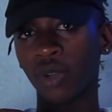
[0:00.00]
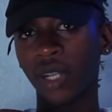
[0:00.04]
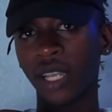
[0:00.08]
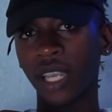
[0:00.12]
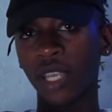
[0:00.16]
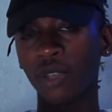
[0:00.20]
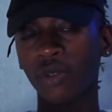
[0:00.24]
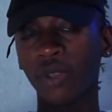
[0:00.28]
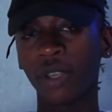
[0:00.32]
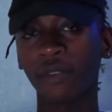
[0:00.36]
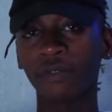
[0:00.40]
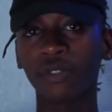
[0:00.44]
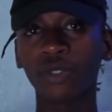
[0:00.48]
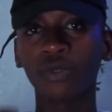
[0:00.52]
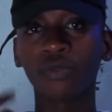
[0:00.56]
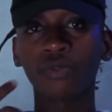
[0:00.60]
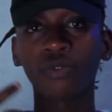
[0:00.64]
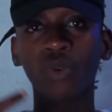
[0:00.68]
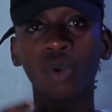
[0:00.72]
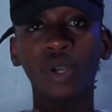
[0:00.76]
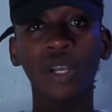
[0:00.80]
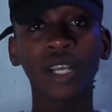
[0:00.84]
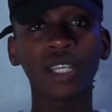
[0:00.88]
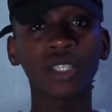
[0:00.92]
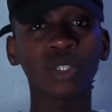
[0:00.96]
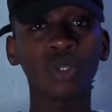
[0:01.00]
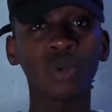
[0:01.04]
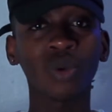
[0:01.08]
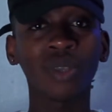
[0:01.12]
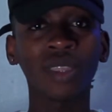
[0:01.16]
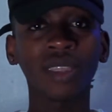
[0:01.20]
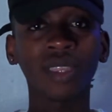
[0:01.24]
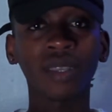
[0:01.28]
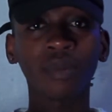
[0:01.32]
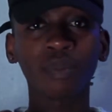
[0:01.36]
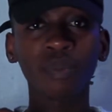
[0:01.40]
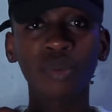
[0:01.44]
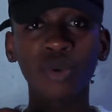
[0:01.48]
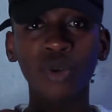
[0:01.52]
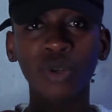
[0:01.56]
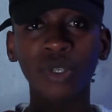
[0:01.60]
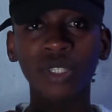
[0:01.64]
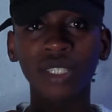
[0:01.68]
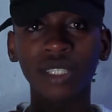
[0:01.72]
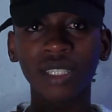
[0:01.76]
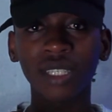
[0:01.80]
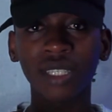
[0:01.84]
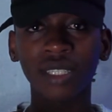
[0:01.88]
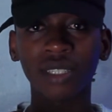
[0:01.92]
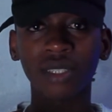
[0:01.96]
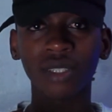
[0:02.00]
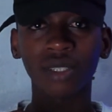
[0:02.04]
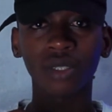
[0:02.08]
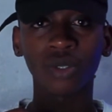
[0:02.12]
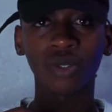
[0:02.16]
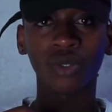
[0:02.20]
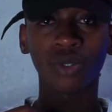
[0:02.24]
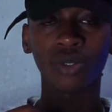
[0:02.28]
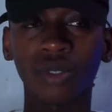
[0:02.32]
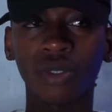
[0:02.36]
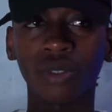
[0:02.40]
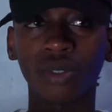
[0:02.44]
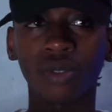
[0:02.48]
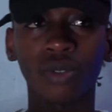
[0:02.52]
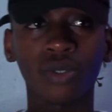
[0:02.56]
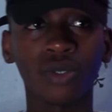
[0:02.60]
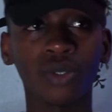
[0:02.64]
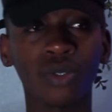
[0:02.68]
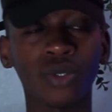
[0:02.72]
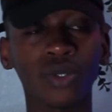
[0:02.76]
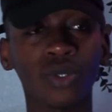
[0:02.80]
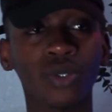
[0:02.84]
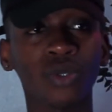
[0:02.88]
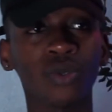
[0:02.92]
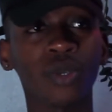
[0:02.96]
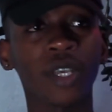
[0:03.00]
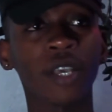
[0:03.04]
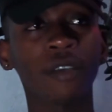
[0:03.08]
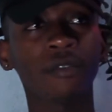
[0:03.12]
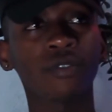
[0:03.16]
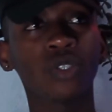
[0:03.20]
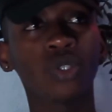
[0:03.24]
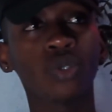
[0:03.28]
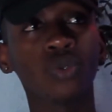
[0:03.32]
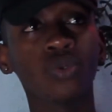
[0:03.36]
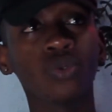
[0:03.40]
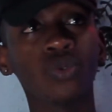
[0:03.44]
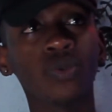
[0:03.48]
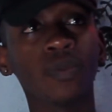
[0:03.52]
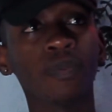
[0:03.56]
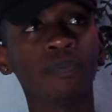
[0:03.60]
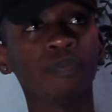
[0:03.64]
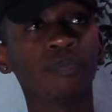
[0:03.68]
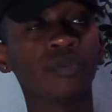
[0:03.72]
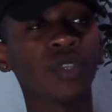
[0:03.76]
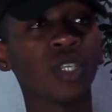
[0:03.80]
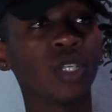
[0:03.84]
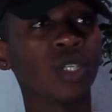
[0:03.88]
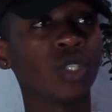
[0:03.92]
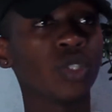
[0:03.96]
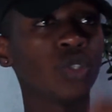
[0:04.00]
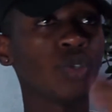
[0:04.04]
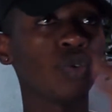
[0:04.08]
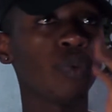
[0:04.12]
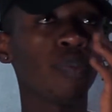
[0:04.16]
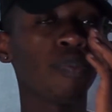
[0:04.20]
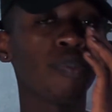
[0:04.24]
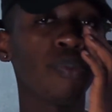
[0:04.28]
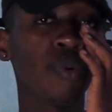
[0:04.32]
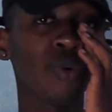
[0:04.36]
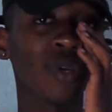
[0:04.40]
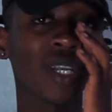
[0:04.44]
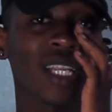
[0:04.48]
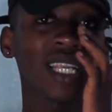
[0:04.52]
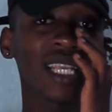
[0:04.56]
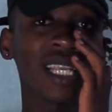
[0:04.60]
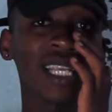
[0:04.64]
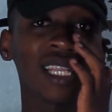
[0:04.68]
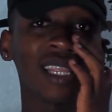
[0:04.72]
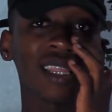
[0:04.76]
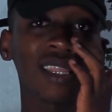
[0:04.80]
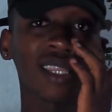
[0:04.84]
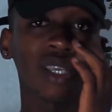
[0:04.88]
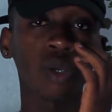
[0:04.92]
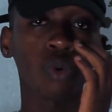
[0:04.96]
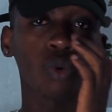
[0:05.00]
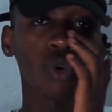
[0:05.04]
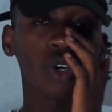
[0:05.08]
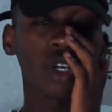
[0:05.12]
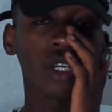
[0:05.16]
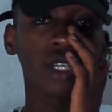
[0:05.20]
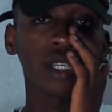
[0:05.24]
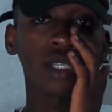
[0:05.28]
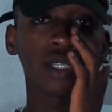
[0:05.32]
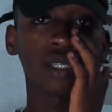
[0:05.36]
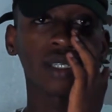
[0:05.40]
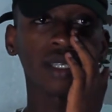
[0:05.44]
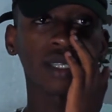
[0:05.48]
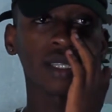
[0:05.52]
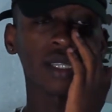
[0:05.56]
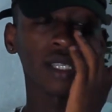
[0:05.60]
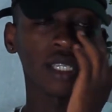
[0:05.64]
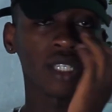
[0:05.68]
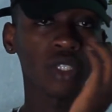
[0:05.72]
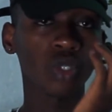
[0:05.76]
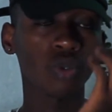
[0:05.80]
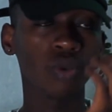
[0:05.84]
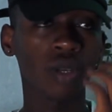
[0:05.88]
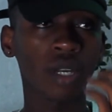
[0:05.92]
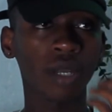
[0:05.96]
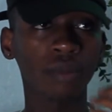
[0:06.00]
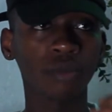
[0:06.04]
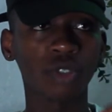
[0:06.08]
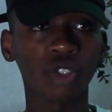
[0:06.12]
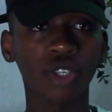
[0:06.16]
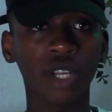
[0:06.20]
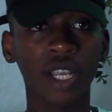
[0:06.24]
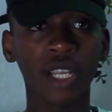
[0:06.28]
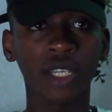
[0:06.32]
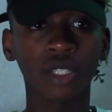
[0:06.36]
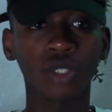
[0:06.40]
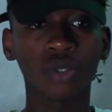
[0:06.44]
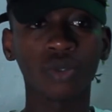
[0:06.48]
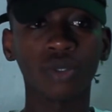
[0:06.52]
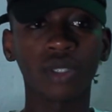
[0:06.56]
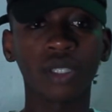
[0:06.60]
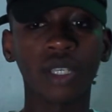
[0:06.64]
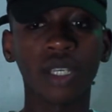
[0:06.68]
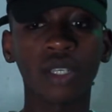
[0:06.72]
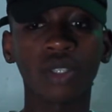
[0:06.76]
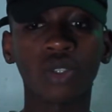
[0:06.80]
Okay, you have to focus on the process, you, you have to to put in the work. That's what I'm trying to say.